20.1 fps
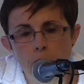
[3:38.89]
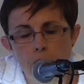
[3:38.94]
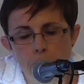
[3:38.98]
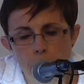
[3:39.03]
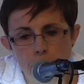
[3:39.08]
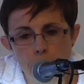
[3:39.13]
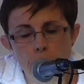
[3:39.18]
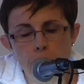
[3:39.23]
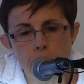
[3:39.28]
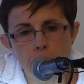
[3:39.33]

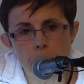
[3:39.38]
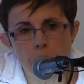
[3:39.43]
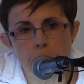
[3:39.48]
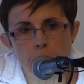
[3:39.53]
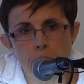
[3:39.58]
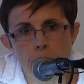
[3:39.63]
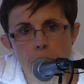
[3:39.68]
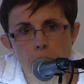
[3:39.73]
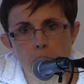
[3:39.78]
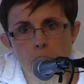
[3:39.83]
Did you see
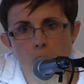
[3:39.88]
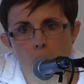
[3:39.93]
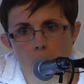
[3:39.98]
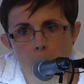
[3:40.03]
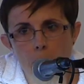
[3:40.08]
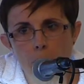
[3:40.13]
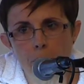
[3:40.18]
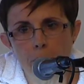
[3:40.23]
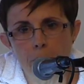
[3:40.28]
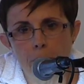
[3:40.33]
anything
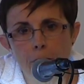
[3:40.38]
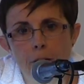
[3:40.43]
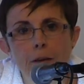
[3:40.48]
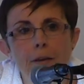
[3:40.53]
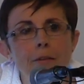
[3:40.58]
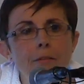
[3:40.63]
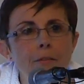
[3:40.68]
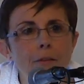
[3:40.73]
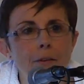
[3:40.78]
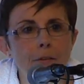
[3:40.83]
wrong?
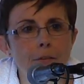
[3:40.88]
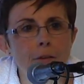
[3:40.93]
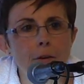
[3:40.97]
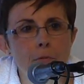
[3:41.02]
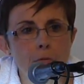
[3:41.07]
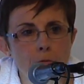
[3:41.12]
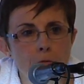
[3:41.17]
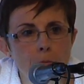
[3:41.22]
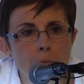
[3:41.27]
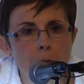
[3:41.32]
And then that
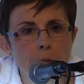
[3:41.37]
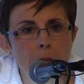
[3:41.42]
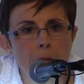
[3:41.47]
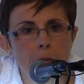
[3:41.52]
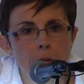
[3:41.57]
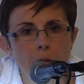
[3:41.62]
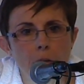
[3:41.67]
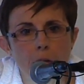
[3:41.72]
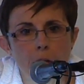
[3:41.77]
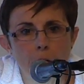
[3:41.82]
was the
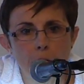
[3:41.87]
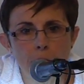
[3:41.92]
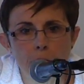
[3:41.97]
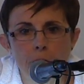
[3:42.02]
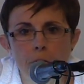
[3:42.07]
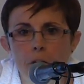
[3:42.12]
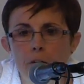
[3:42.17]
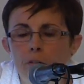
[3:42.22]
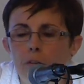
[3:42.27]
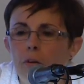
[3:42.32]
beginning of the
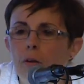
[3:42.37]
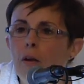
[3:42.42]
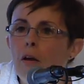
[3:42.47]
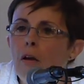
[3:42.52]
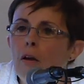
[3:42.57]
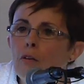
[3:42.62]
conversation.